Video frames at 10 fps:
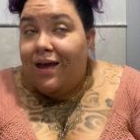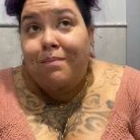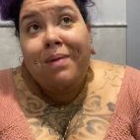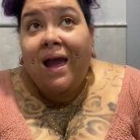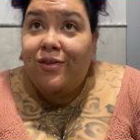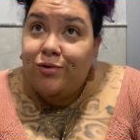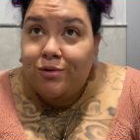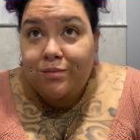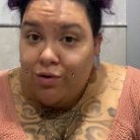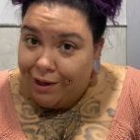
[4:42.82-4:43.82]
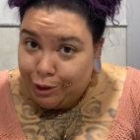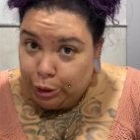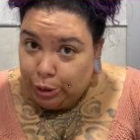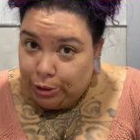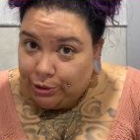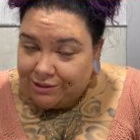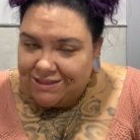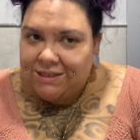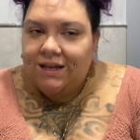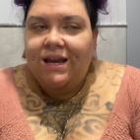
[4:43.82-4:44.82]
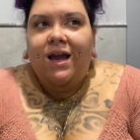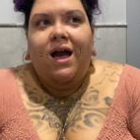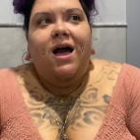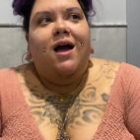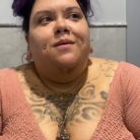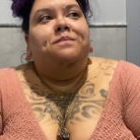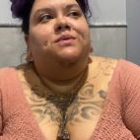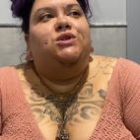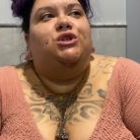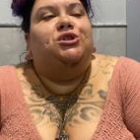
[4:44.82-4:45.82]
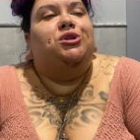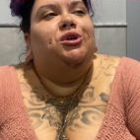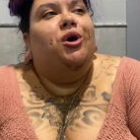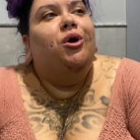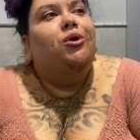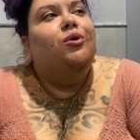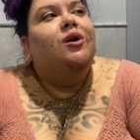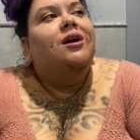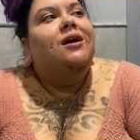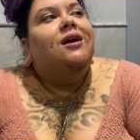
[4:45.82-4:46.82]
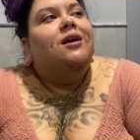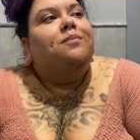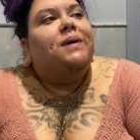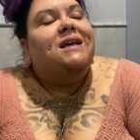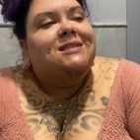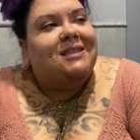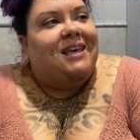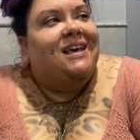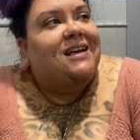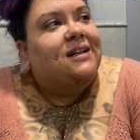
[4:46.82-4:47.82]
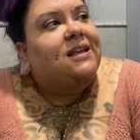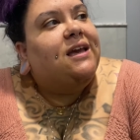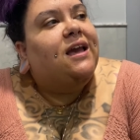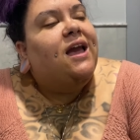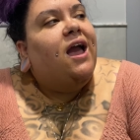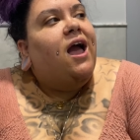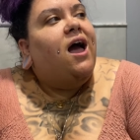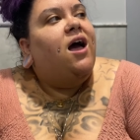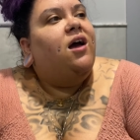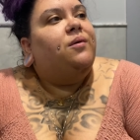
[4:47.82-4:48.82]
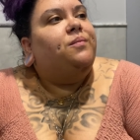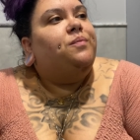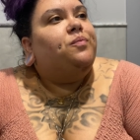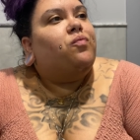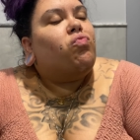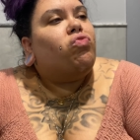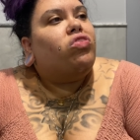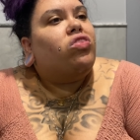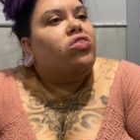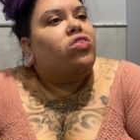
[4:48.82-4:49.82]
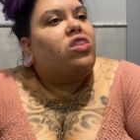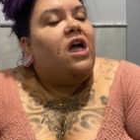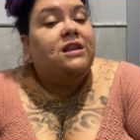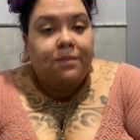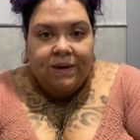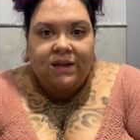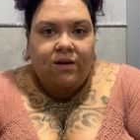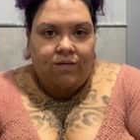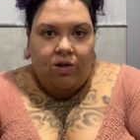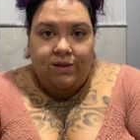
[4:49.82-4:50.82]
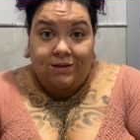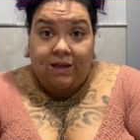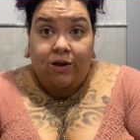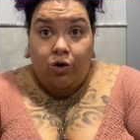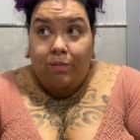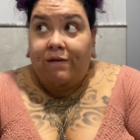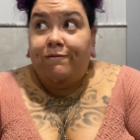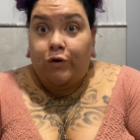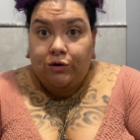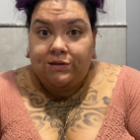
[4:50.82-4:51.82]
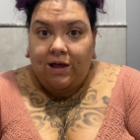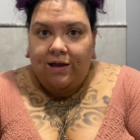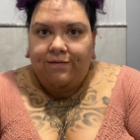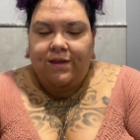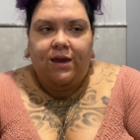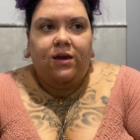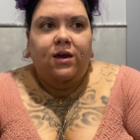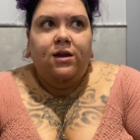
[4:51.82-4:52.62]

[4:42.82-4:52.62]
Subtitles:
Bathroom Chronicles. So basically, in the beginning of all this, I go on my first live, like